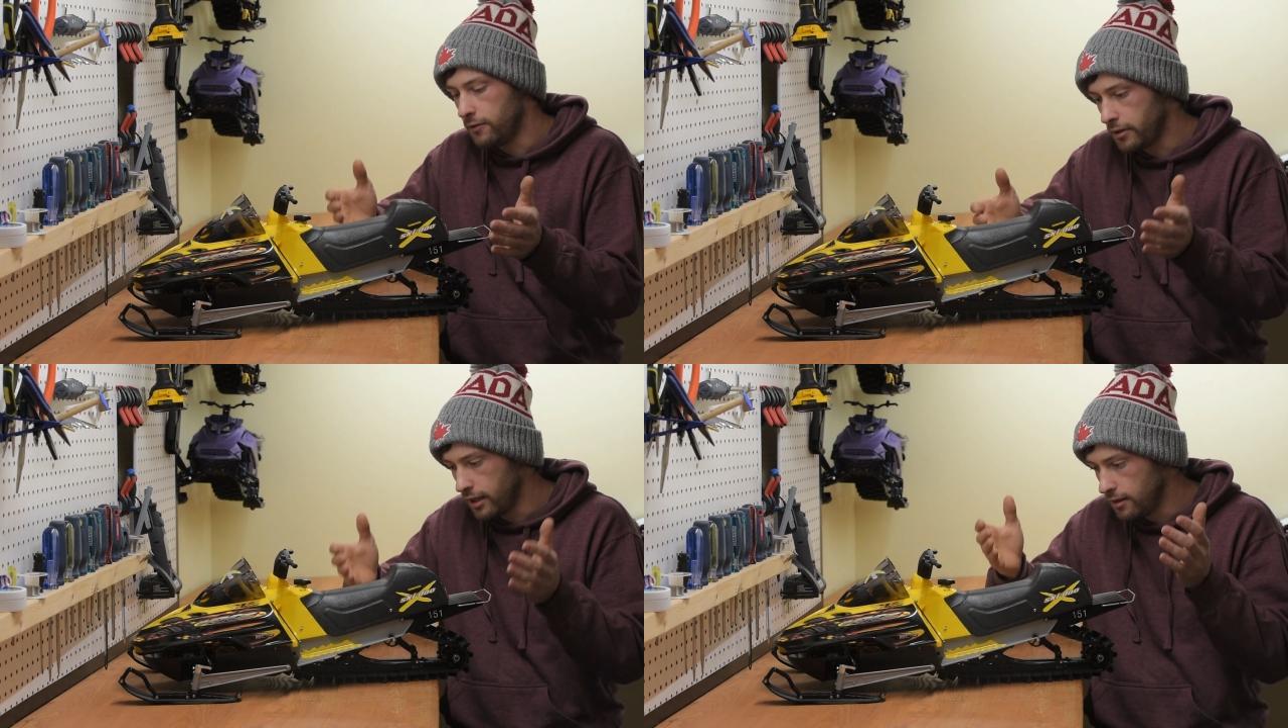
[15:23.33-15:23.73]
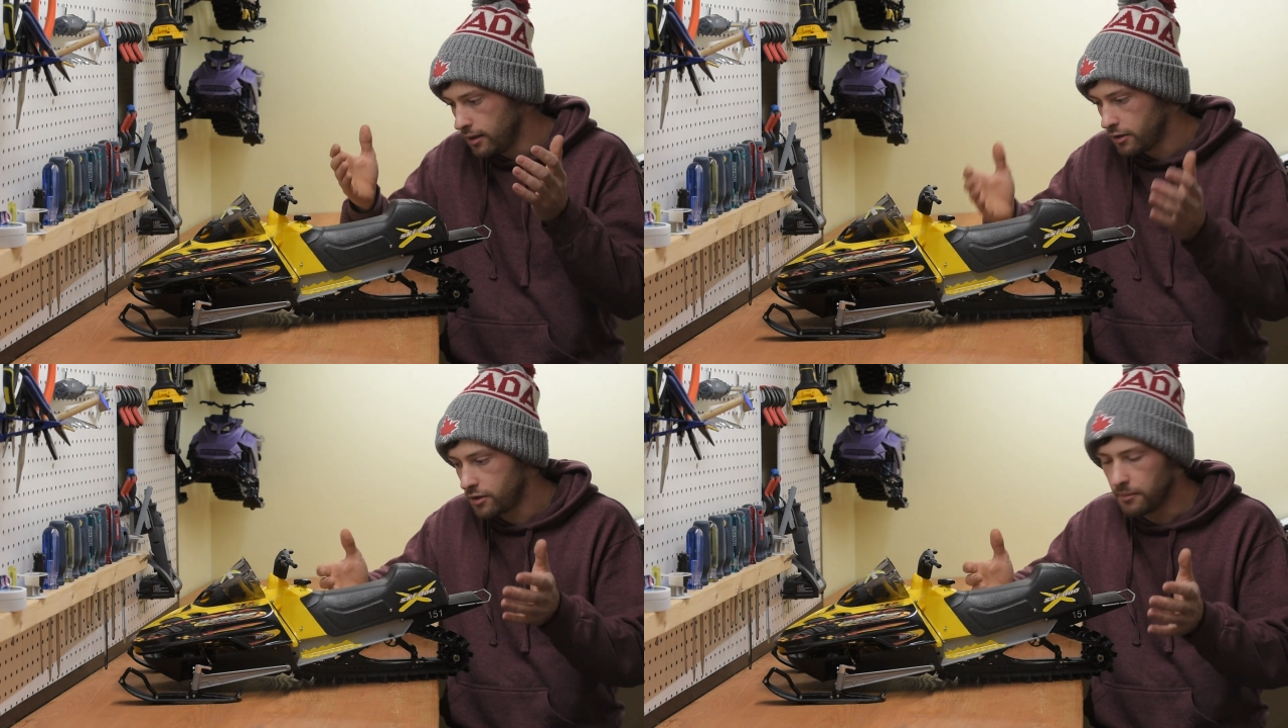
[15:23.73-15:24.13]
okay,
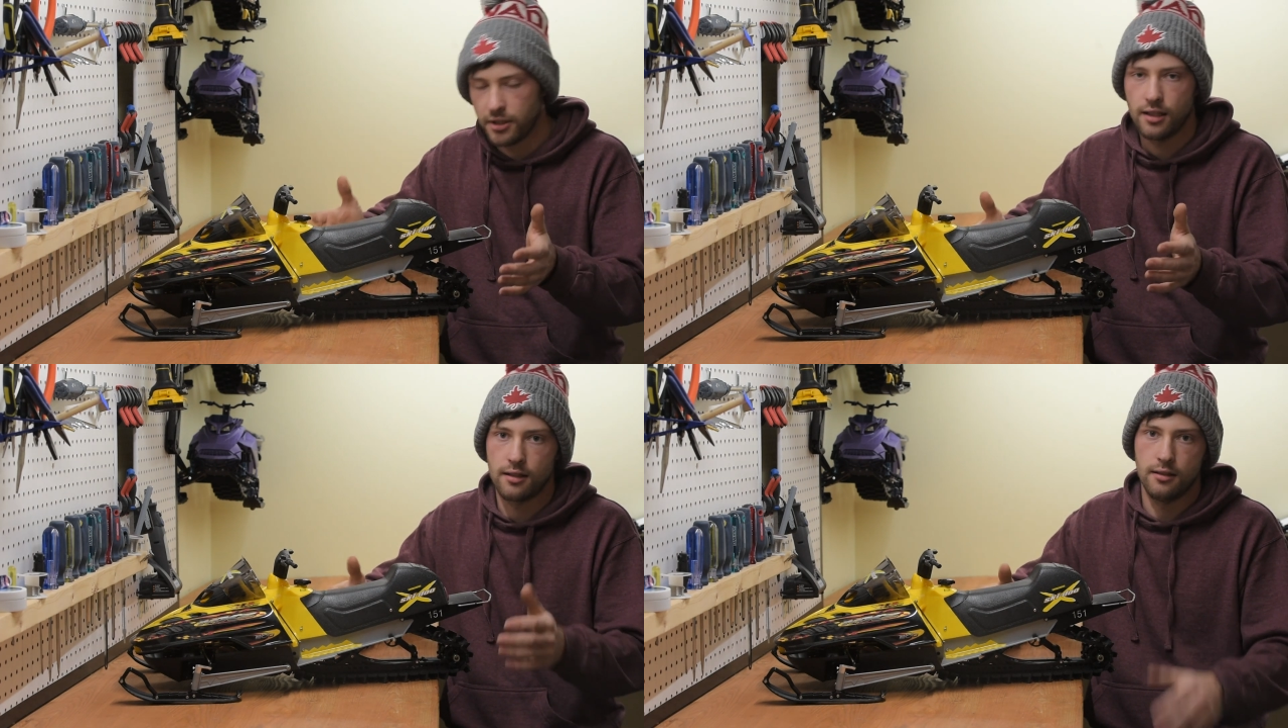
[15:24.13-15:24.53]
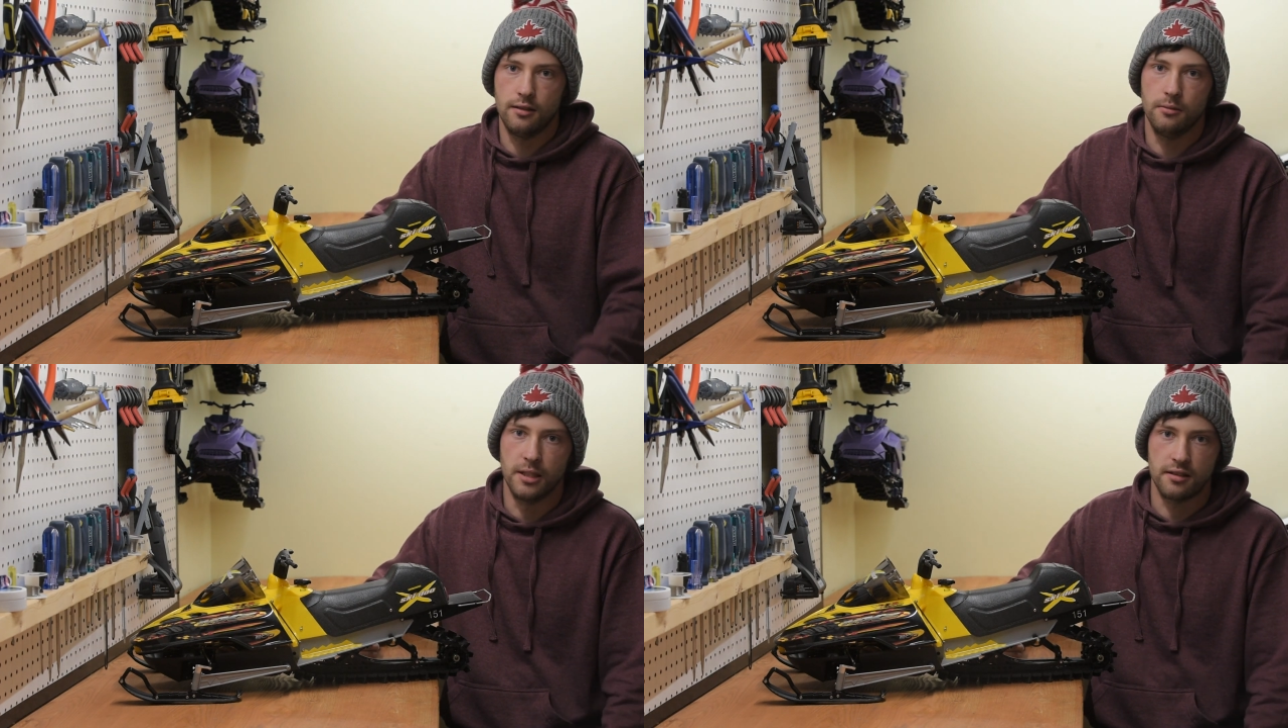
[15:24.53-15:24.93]
there's something I can
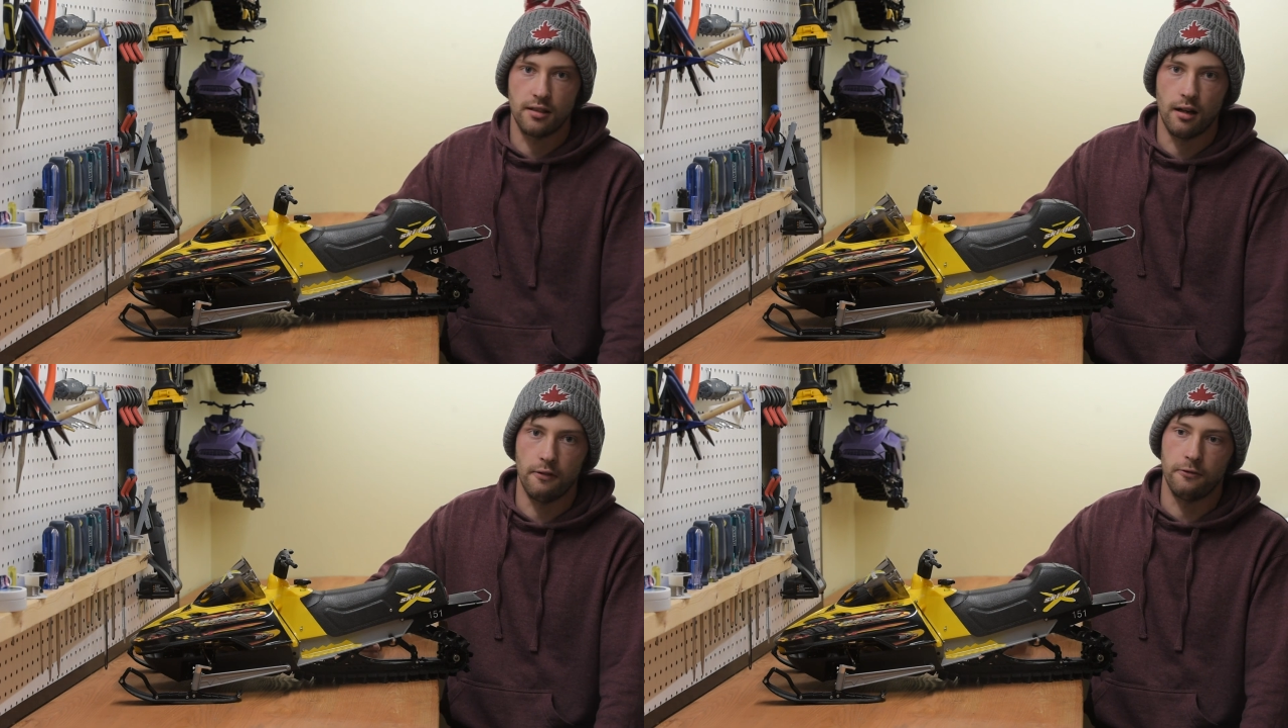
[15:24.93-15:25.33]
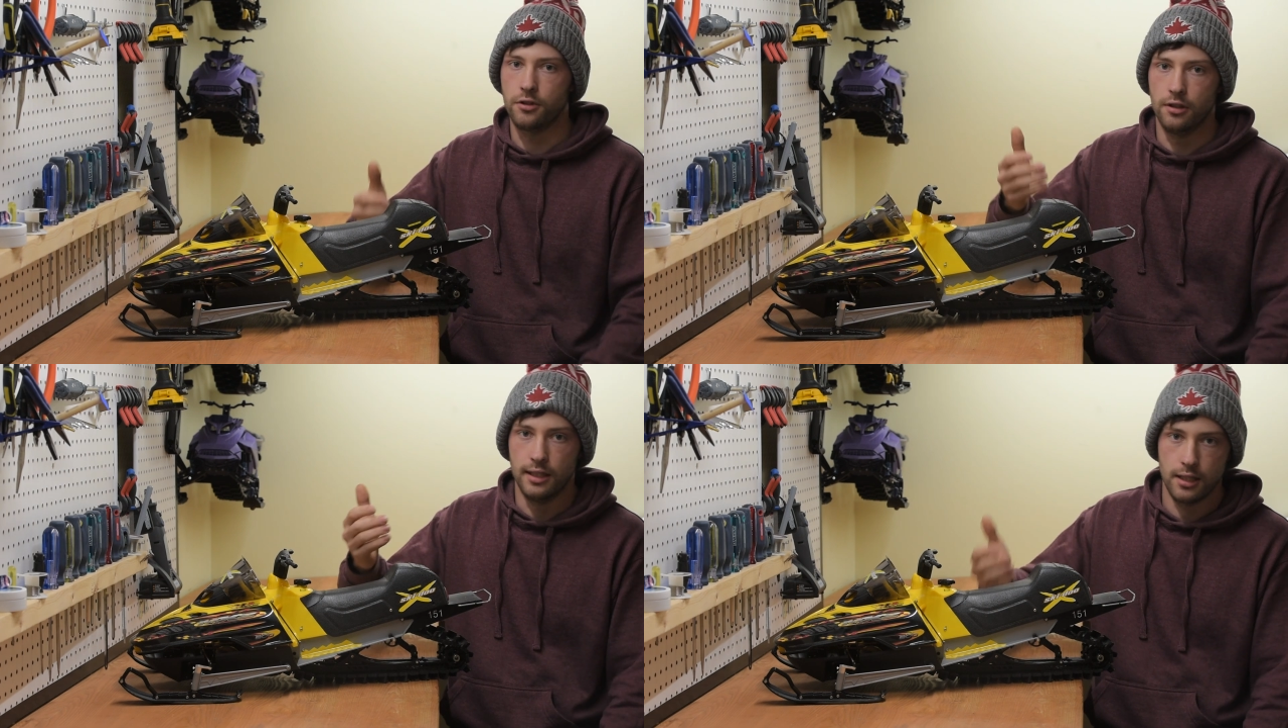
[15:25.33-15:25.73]
do myself for
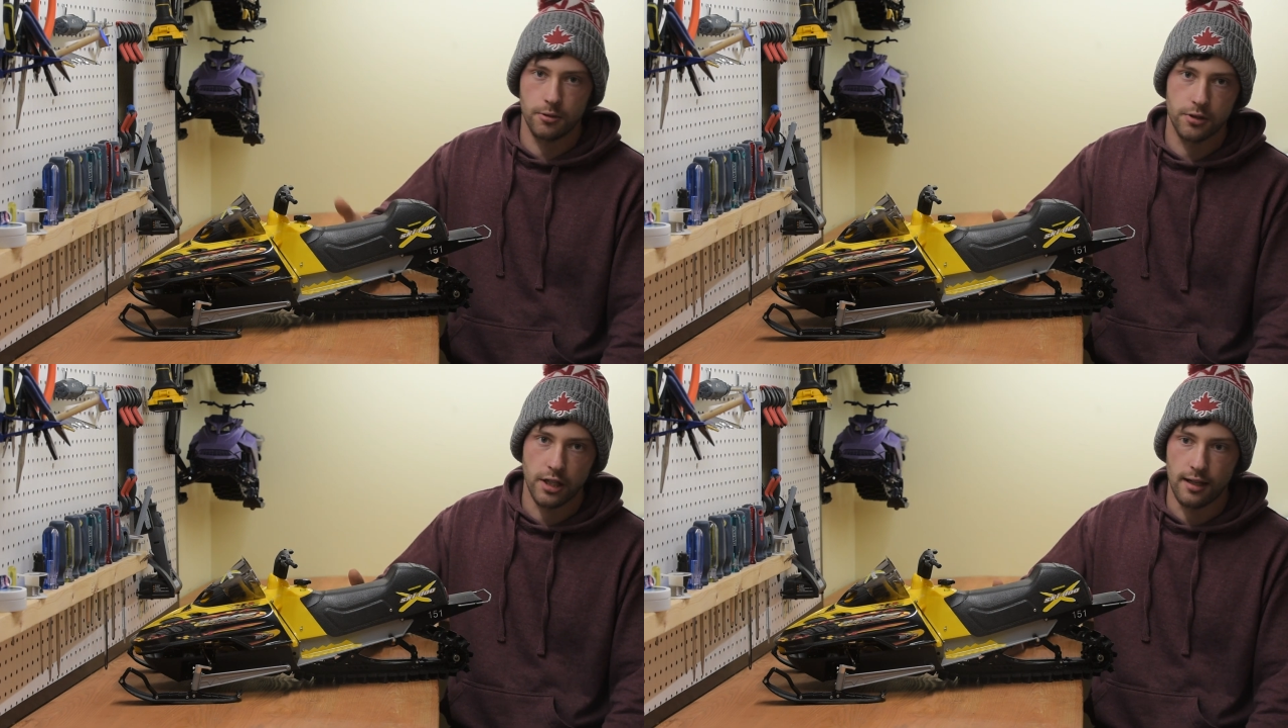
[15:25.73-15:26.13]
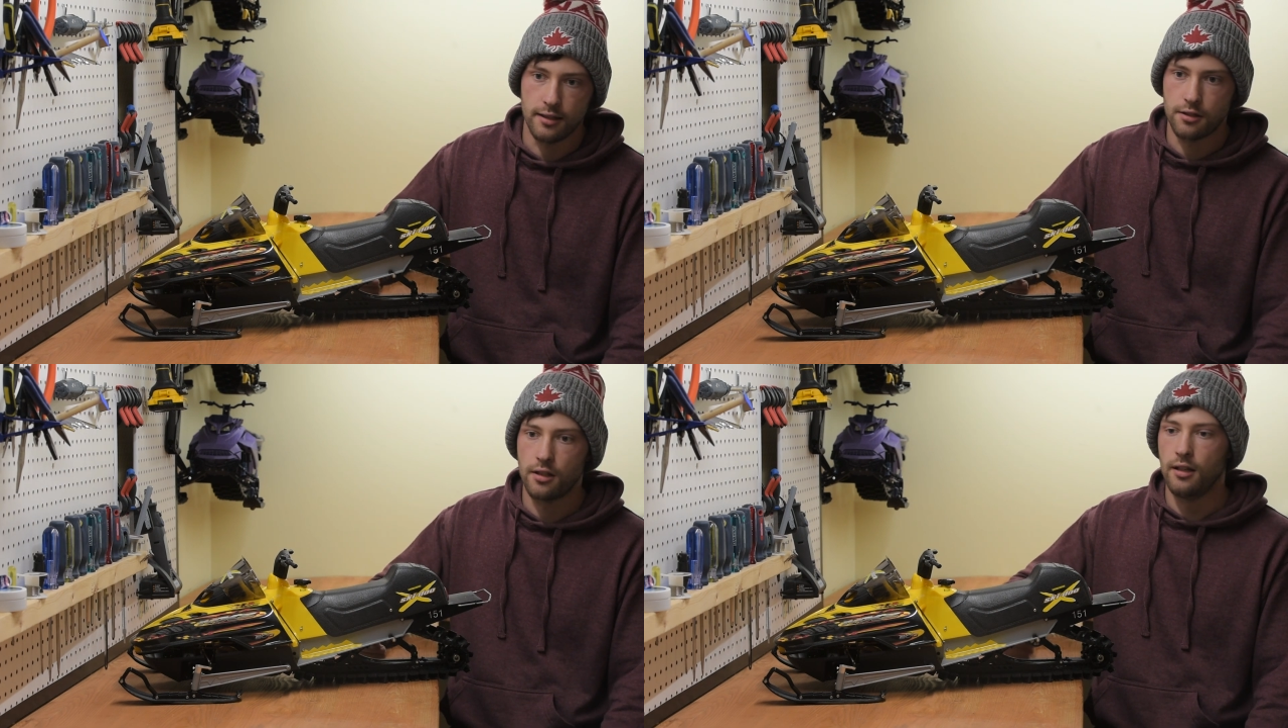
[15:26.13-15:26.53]
the Nitro
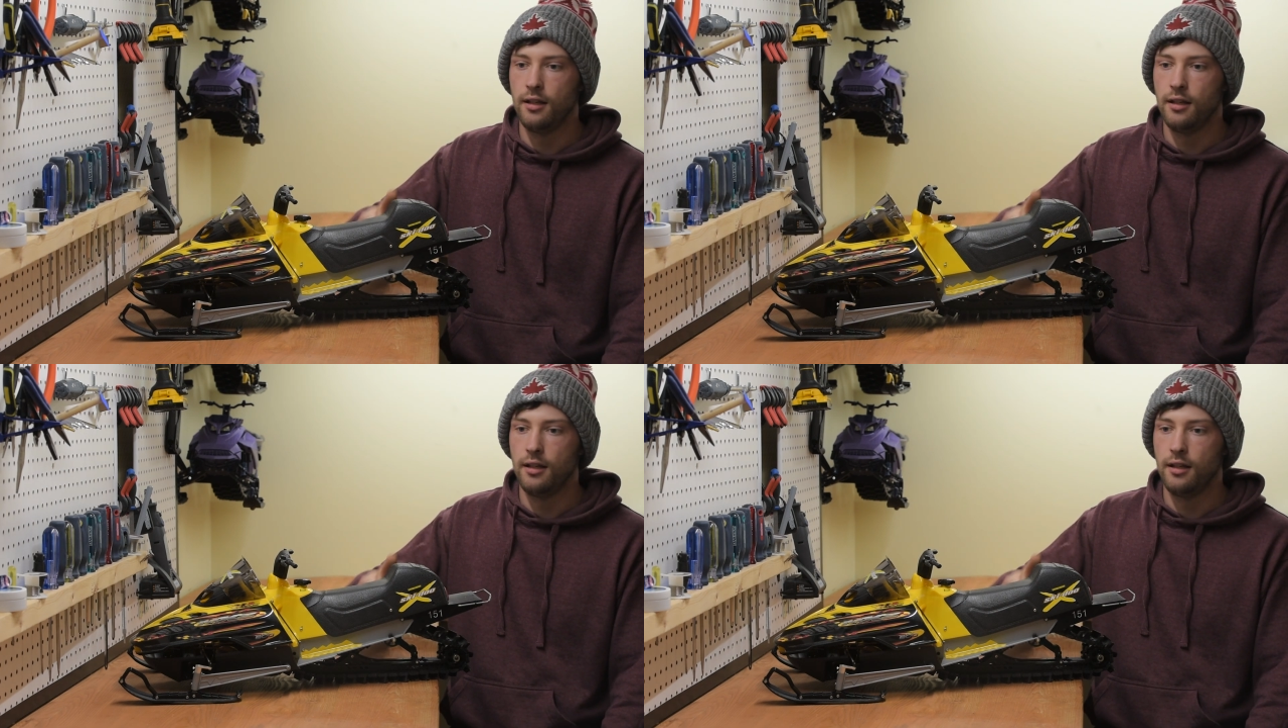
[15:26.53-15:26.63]
challenge.